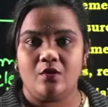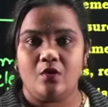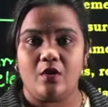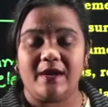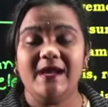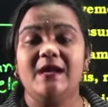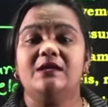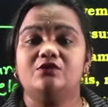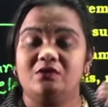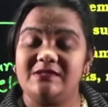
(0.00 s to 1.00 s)
Okay,
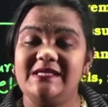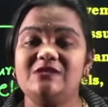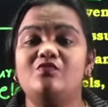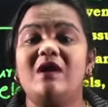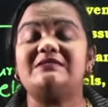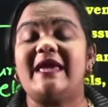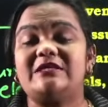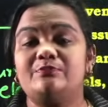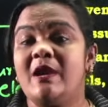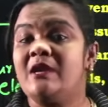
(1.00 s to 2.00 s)
so this was
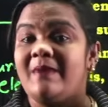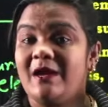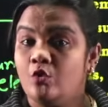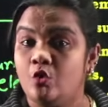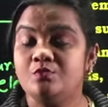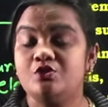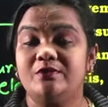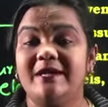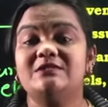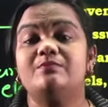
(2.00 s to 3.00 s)
explained by whom,
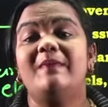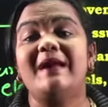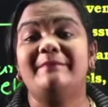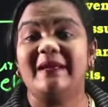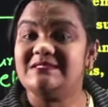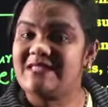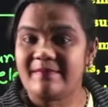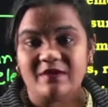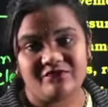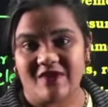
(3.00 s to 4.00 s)
students? By
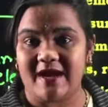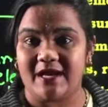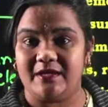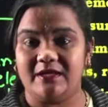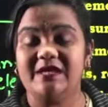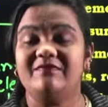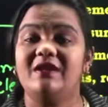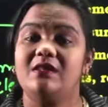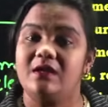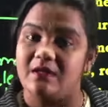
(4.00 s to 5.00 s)
Benjamin Franklin.
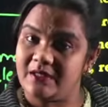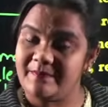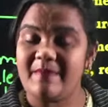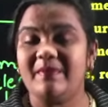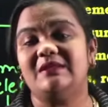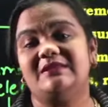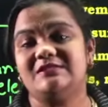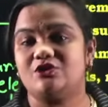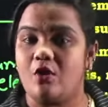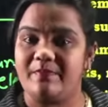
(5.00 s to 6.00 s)
Even remember this
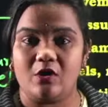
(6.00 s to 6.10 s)
topic